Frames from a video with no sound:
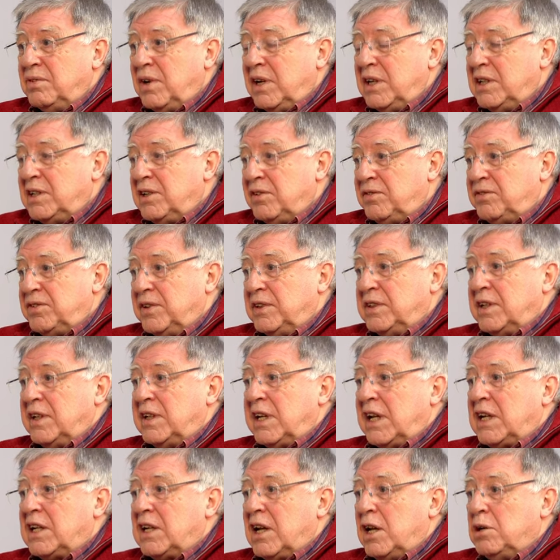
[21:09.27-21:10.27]
Very different,
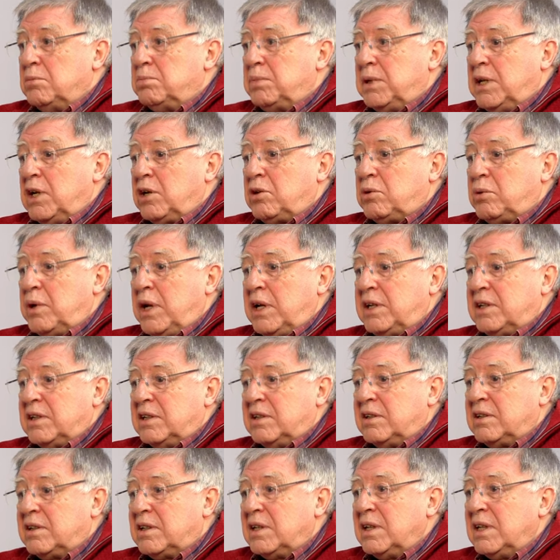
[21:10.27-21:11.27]
and they can't be
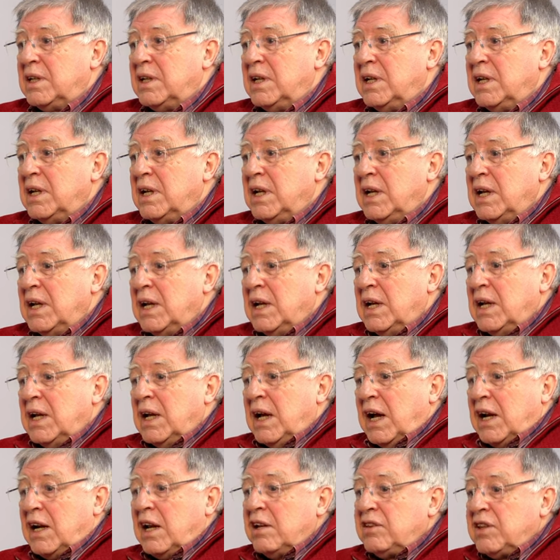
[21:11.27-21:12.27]
equated. Uh mm-hmm. -huh.
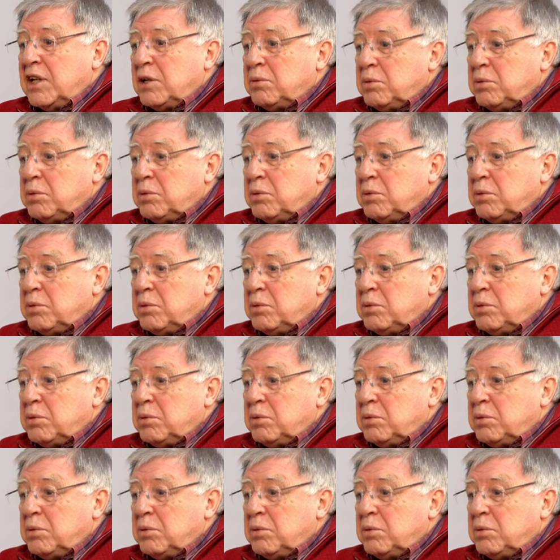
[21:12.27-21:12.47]
And I